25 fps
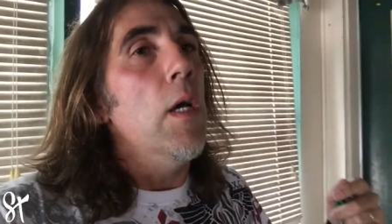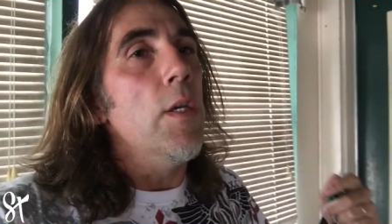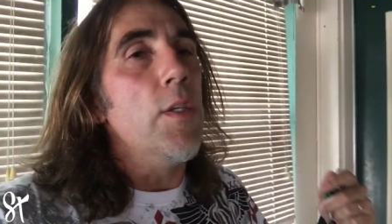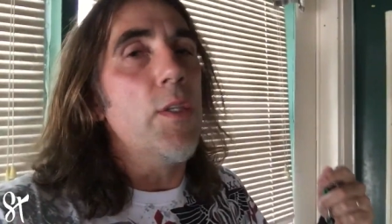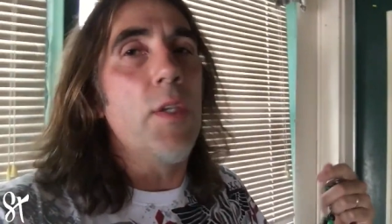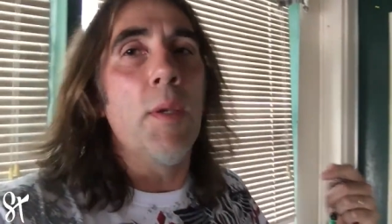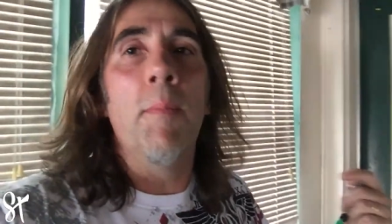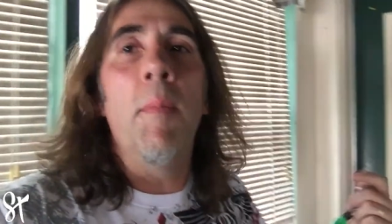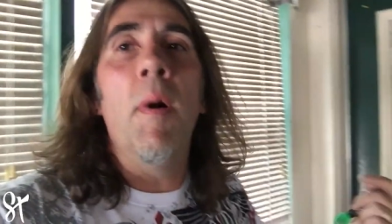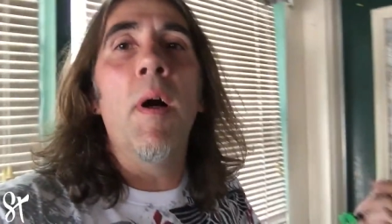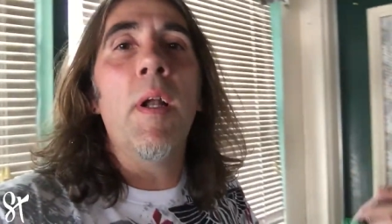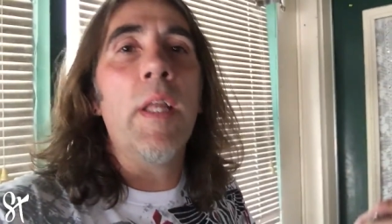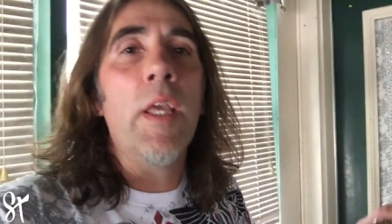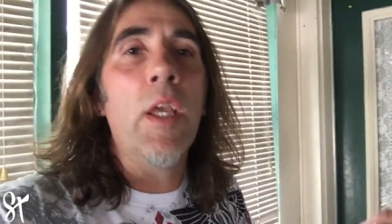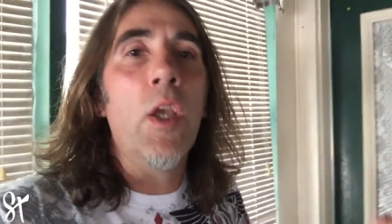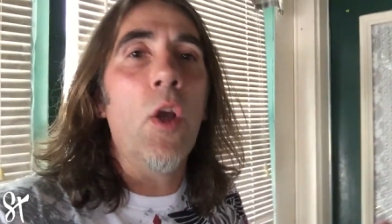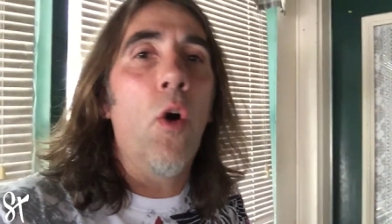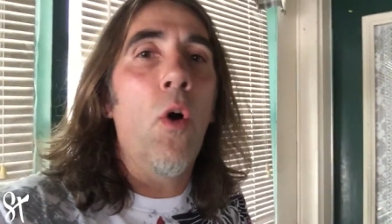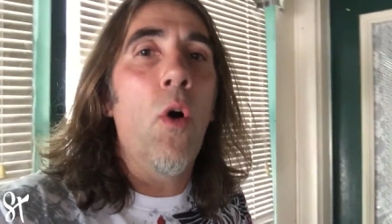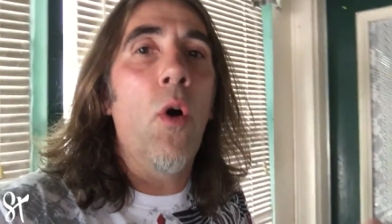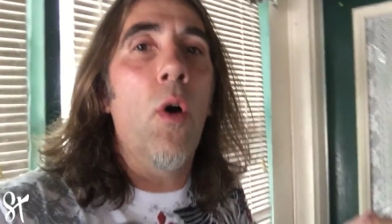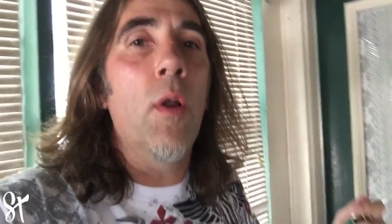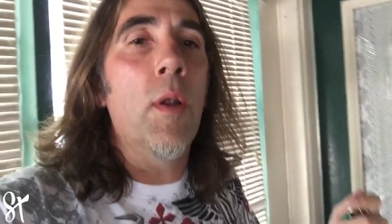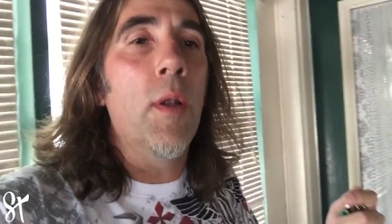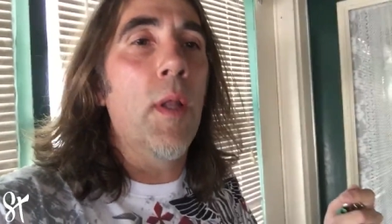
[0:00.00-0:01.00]
some money
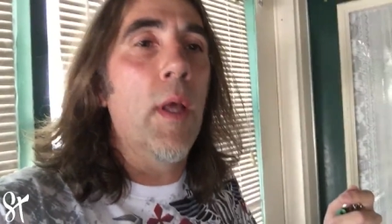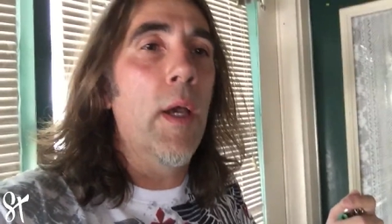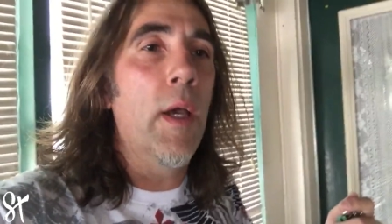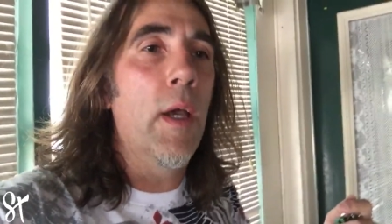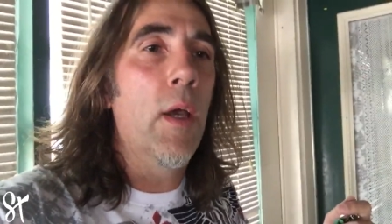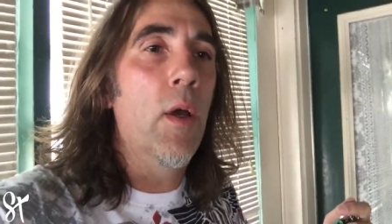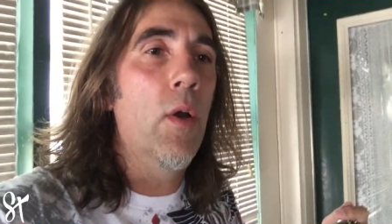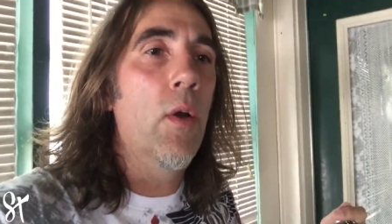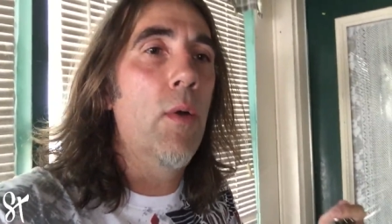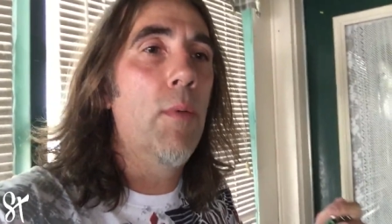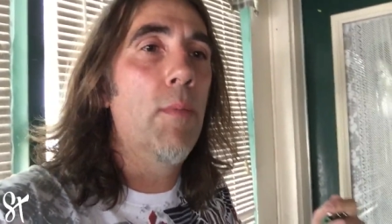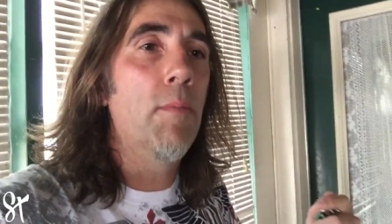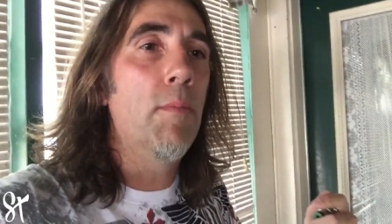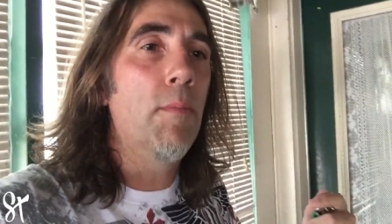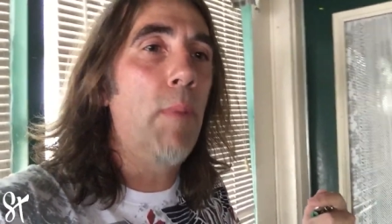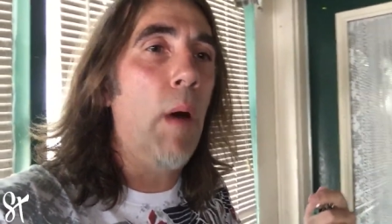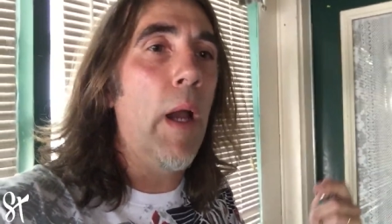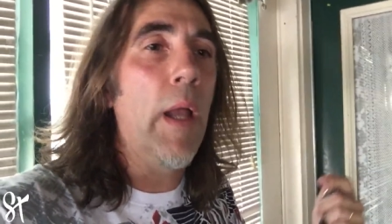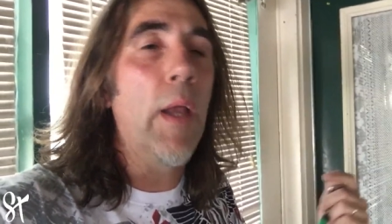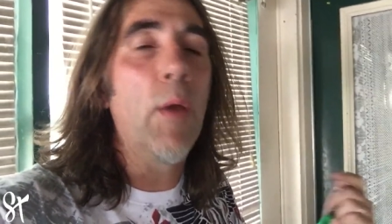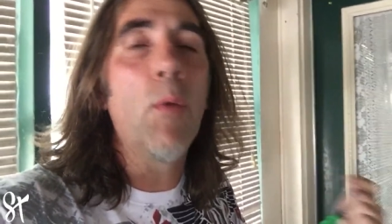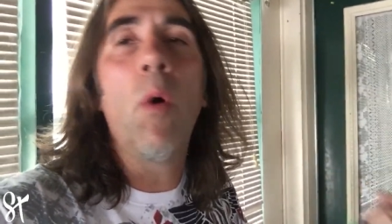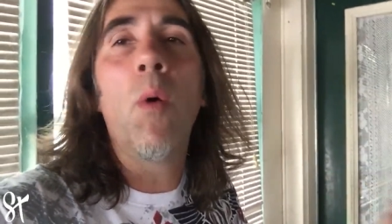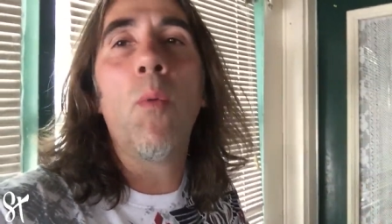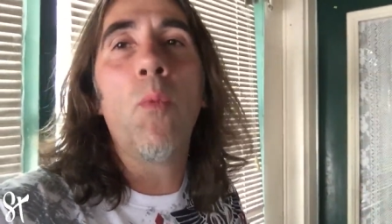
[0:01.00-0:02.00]
on
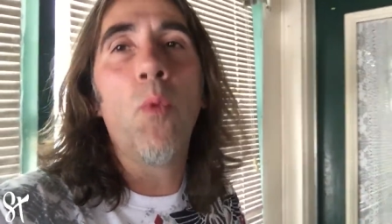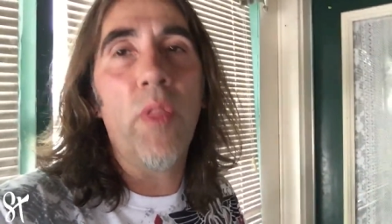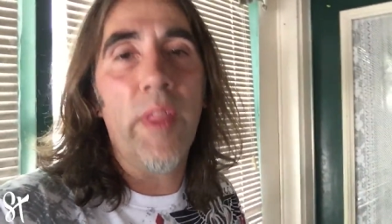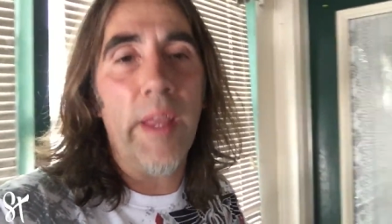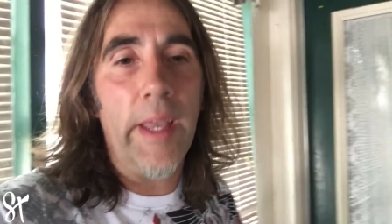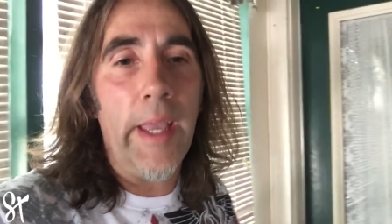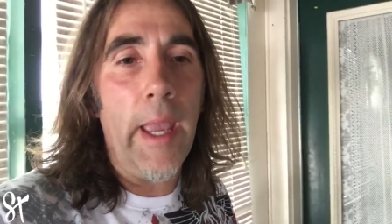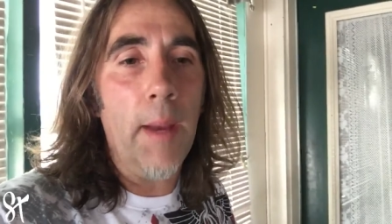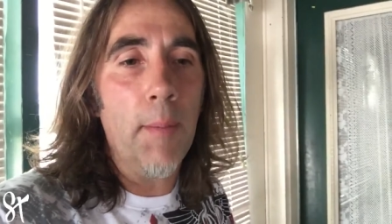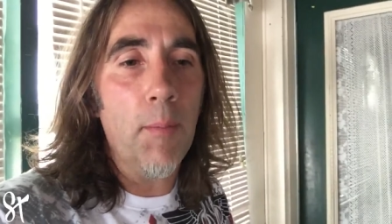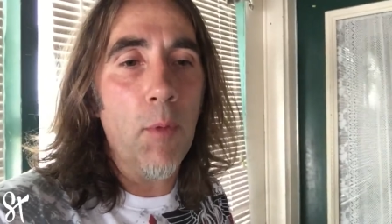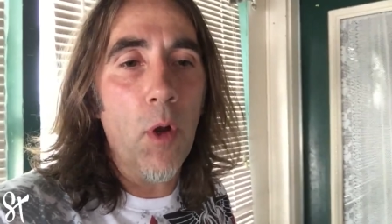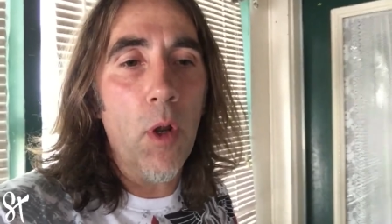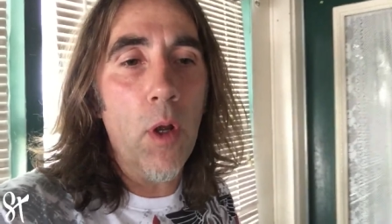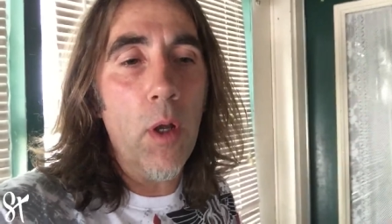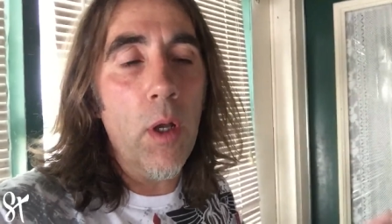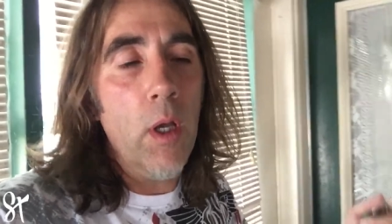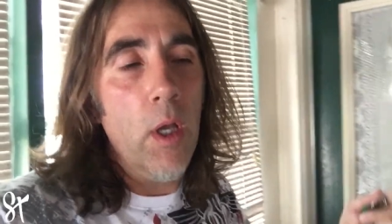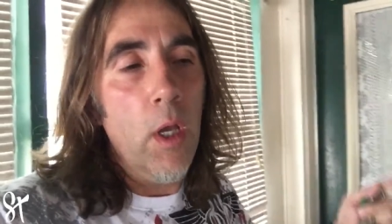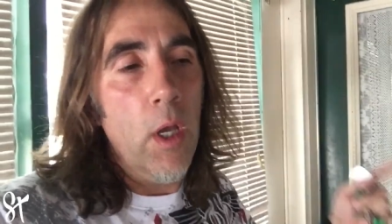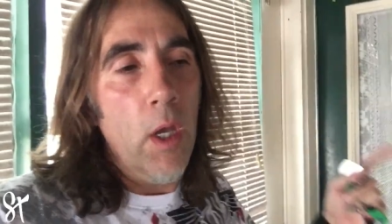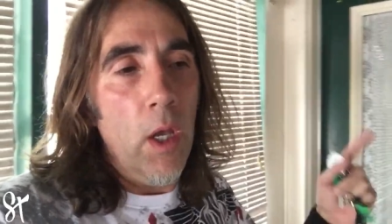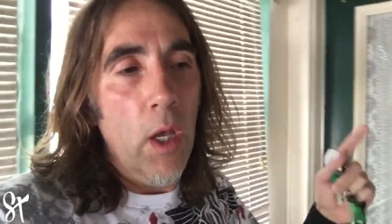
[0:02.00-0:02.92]
buying one with a camera.